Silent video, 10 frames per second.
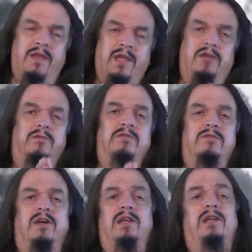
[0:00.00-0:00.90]
Thank you
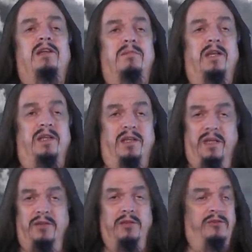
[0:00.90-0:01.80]
for finally admitting that
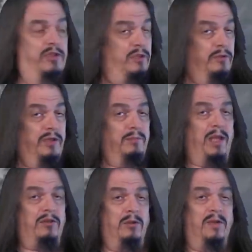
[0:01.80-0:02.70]
evolution, including
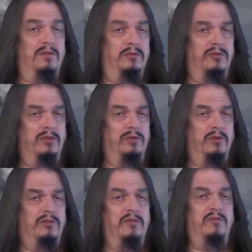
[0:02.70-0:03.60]
macroevolution, the
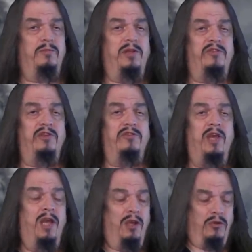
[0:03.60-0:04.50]
origin of species,
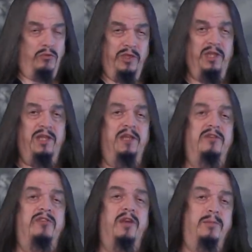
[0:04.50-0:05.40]
really
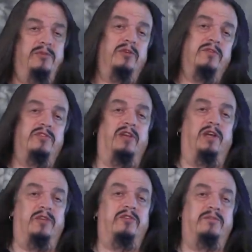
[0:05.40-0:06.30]
is observed
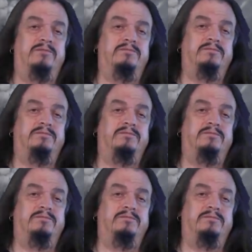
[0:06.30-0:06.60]
science.